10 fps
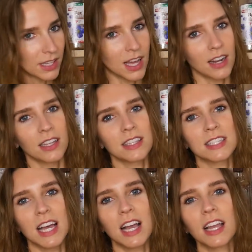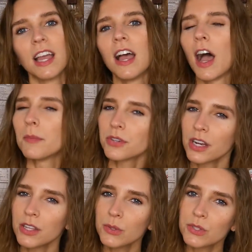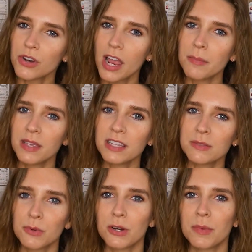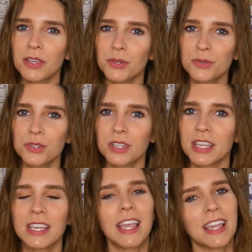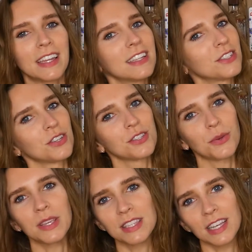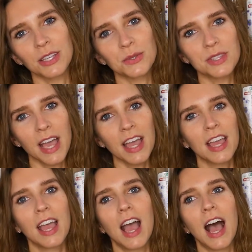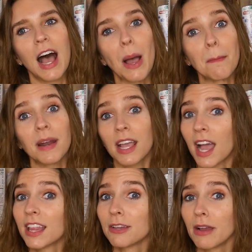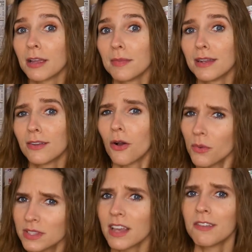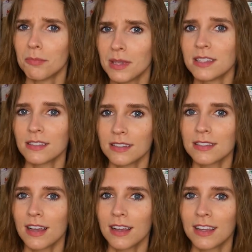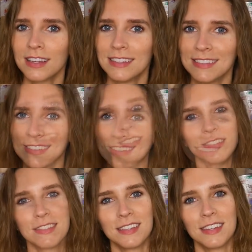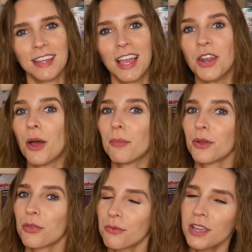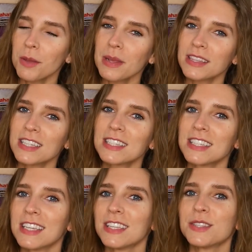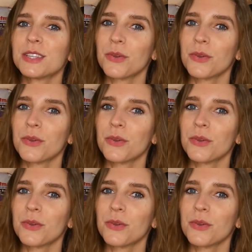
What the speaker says: a lot on stock. I'm trying to use dried beans more, but usually canned is just so easy, I use that. But I highly recommend always having beans on stock. Number 3 on my list is